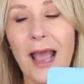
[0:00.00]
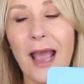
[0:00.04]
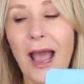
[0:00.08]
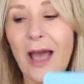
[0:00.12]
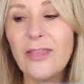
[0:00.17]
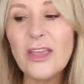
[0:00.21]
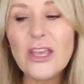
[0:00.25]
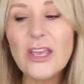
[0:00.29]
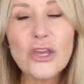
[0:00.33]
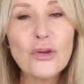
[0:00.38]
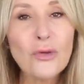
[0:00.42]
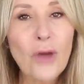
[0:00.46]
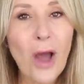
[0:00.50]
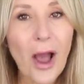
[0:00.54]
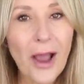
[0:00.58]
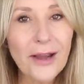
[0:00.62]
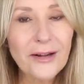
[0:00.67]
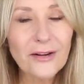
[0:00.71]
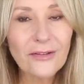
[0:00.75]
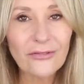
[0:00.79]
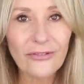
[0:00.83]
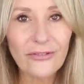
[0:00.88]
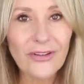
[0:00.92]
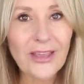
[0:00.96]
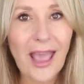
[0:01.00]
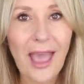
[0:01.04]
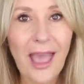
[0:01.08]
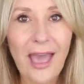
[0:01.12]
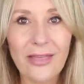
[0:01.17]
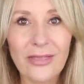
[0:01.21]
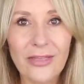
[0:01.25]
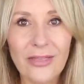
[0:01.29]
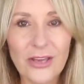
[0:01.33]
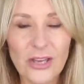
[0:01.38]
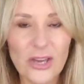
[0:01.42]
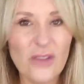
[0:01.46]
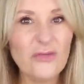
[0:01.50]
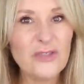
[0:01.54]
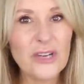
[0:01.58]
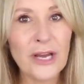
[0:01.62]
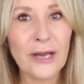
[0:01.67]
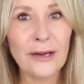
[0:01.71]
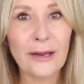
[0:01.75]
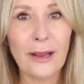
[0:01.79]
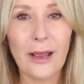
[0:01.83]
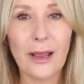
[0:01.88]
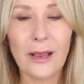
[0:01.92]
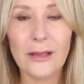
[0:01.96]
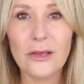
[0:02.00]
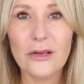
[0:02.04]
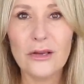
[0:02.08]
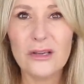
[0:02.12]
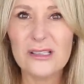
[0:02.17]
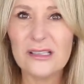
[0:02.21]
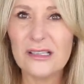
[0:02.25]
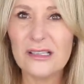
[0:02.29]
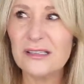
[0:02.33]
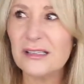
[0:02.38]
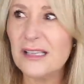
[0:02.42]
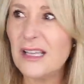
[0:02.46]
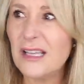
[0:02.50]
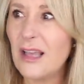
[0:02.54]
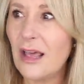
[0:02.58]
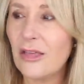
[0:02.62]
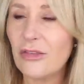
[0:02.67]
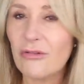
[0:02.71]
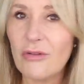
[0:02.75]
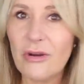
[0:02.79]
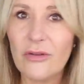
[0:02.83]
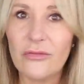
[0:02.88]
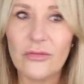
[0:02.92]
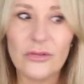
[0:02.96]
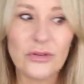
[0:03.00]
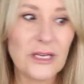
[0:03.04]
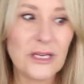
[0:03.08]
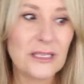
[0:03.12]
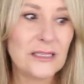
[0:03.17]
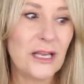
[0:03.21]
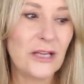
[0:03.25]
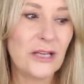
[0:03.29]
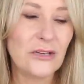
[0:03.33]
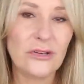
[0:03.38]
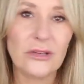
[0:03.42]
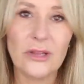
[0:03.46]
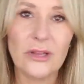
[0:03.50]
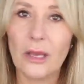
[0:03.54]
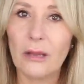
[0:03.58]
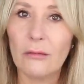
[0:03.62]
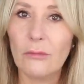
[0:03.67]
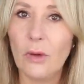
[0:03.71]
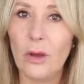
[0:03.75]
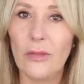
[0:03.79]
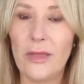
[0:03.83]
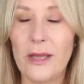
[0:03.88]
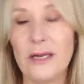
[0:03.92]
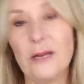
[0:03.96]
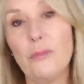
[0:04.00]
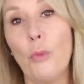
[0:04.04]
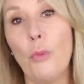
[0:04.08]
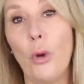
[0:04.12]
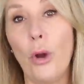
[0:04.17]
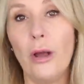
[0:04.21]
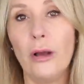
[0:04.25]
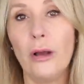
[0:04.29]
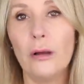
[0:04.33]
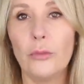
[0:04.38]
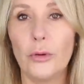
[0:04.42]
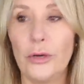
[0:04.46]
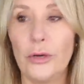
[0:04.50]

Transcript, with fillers: And then you kind of forget that you've done it. And you sit there three or four days later, you think, well, that didn't work.